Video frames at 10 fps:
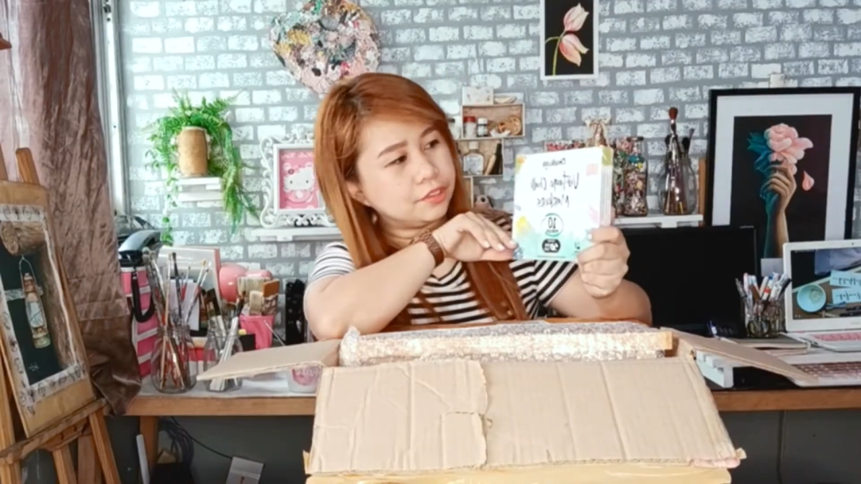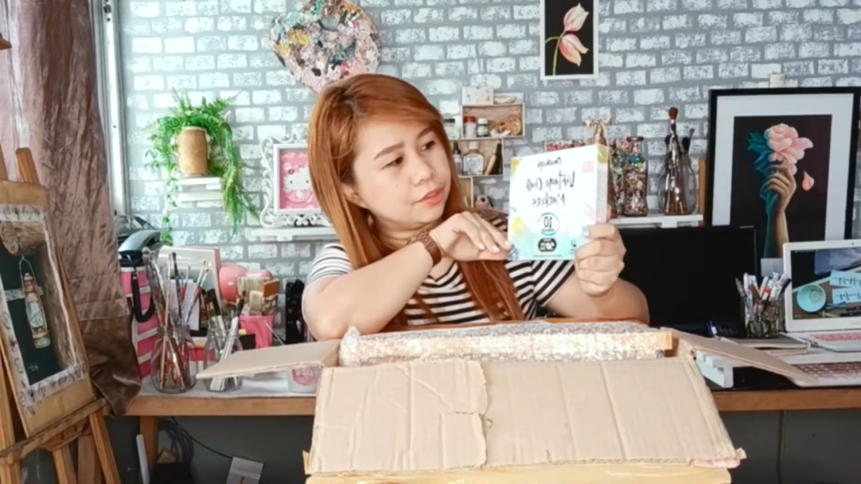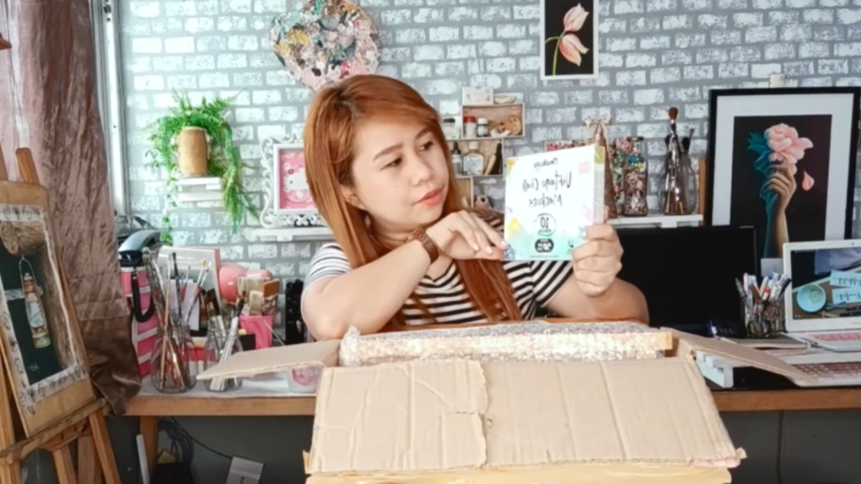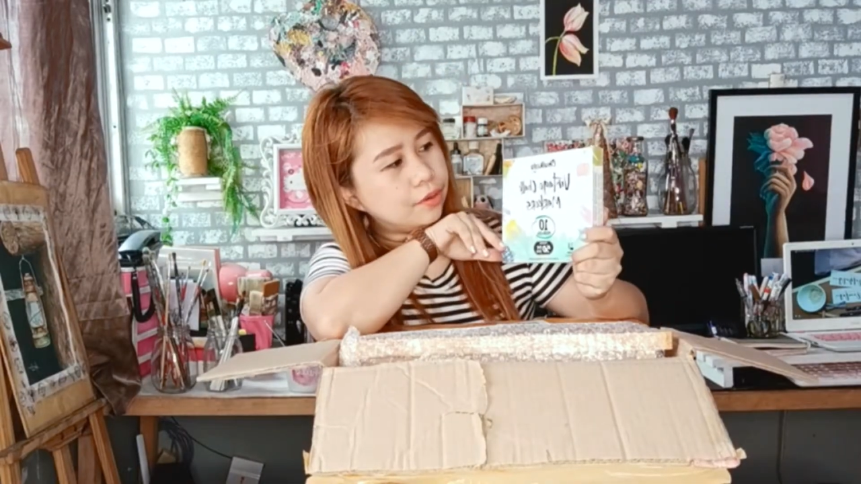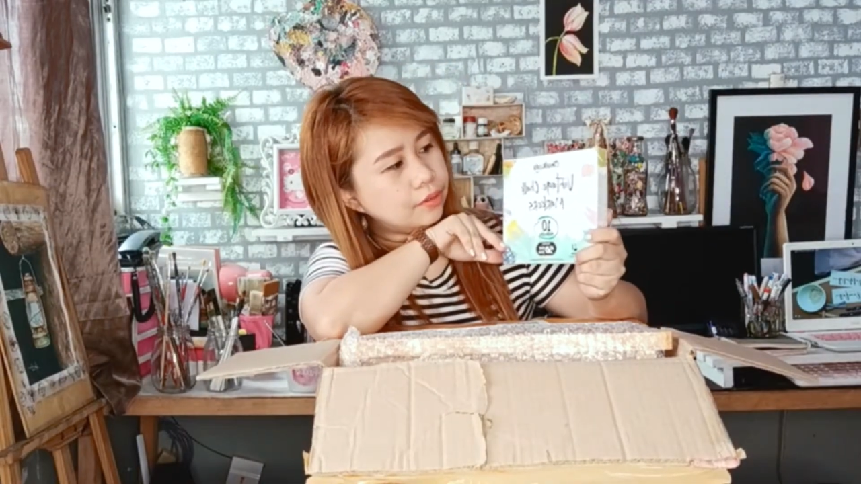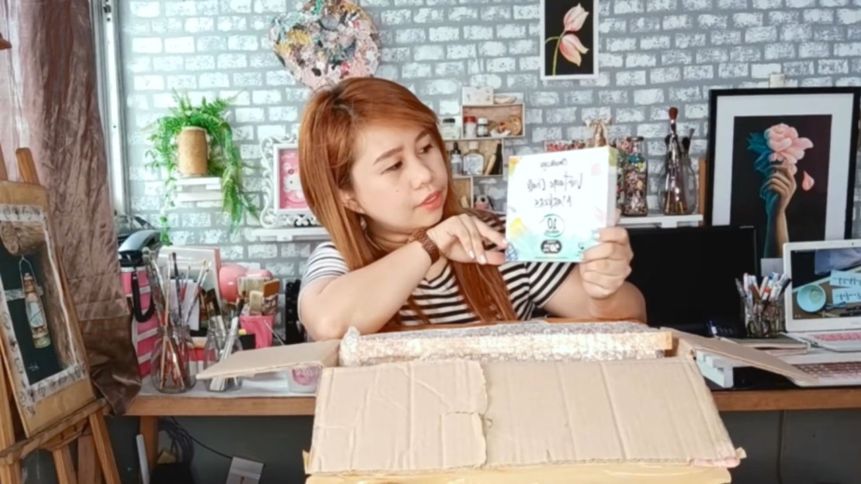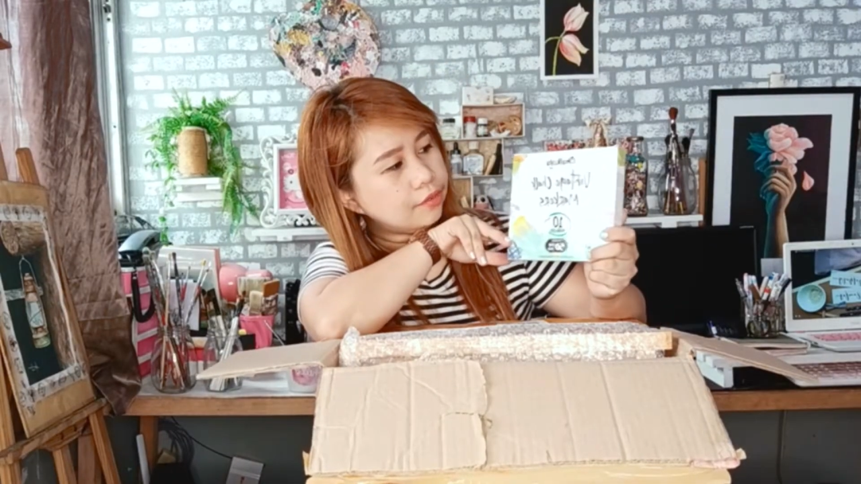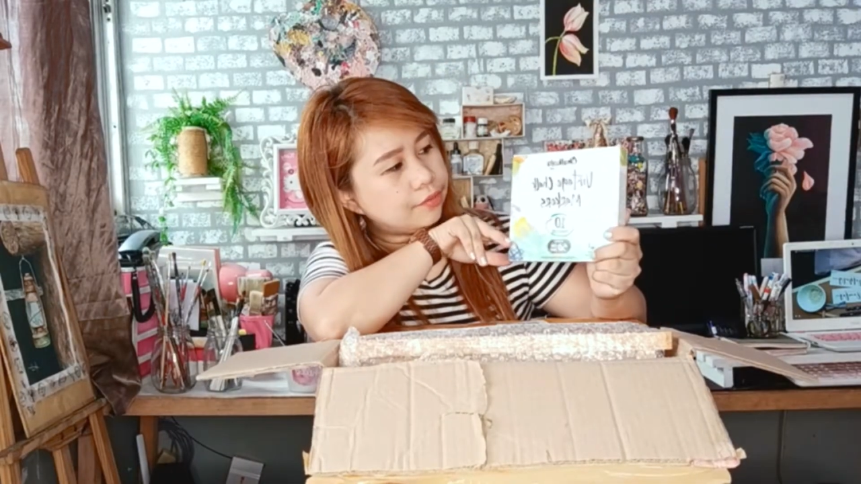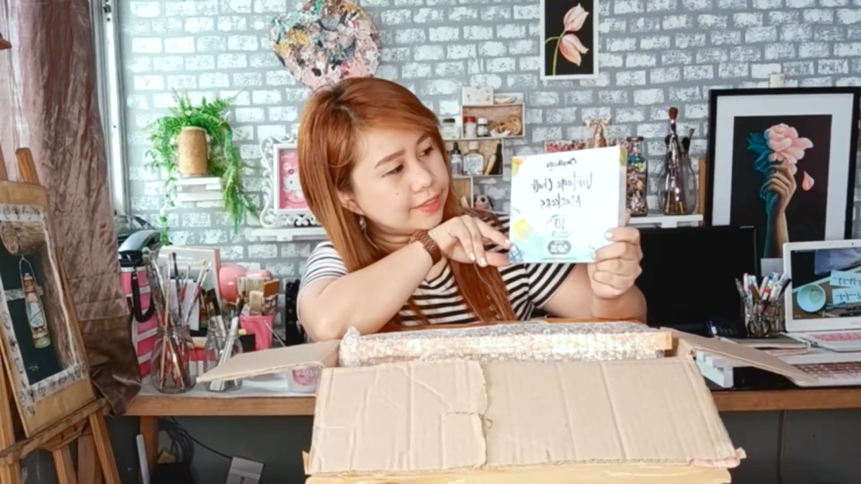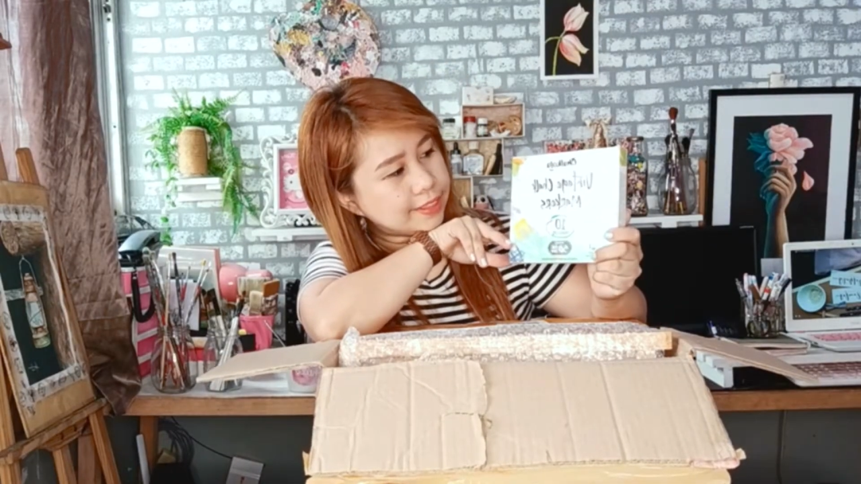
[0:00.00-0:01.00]
CHALKOLA
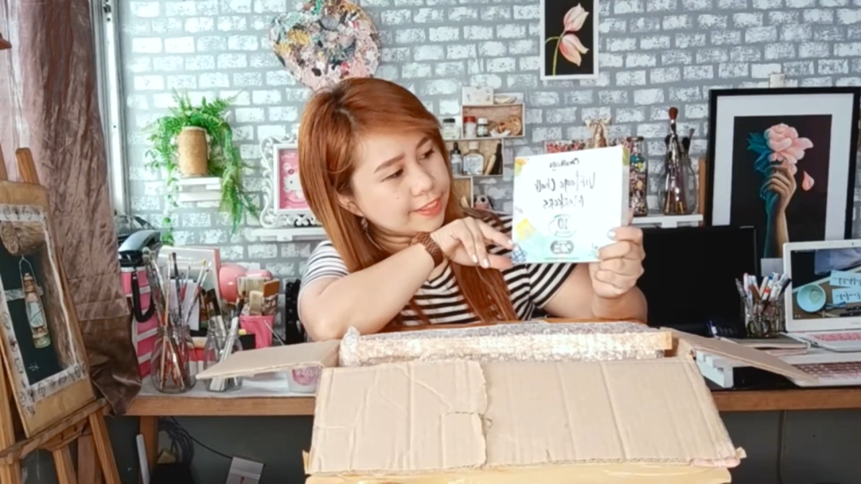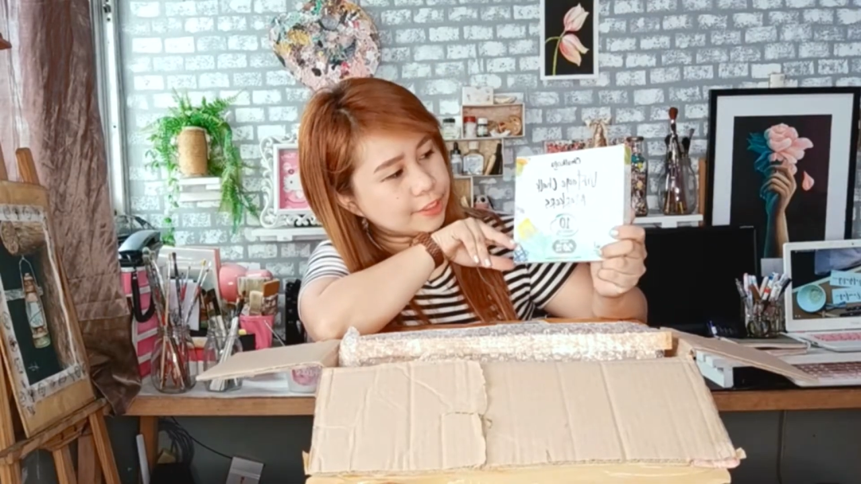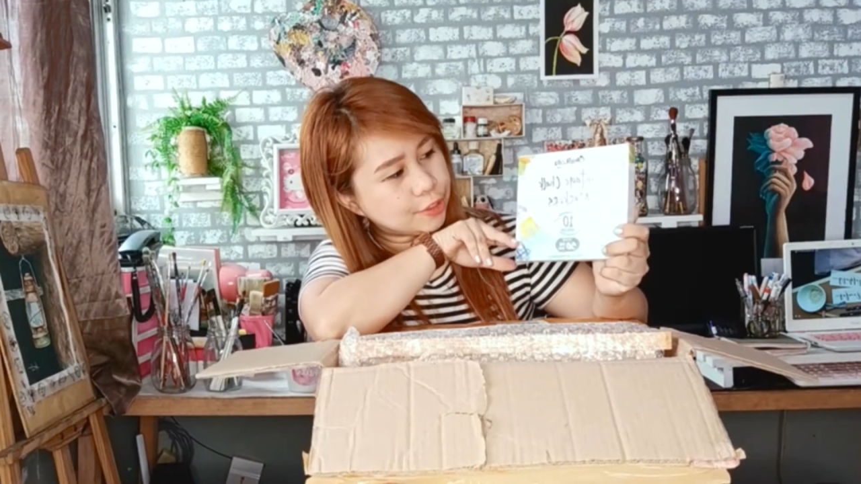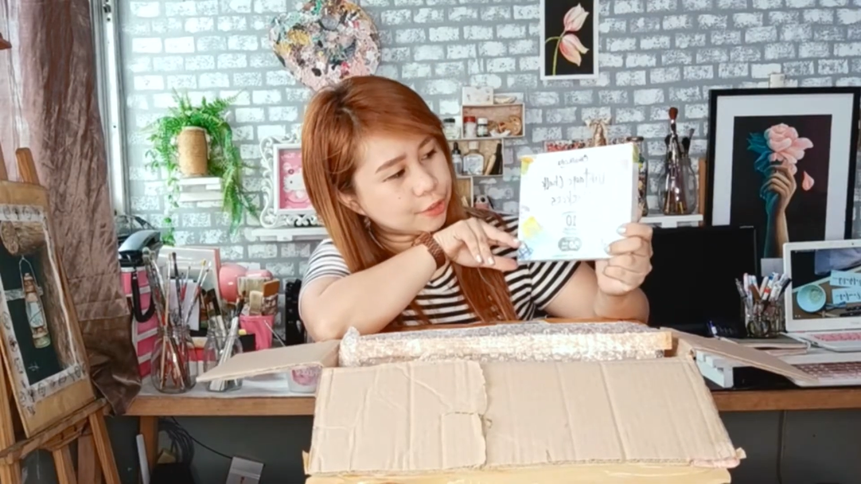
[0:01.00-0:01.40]
vintage